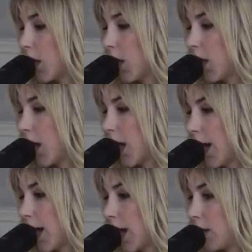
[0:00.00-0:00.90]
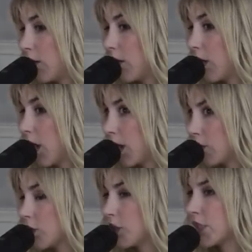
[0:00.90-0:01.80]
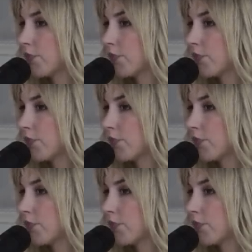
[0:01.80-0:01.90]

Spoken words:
I had hundreds,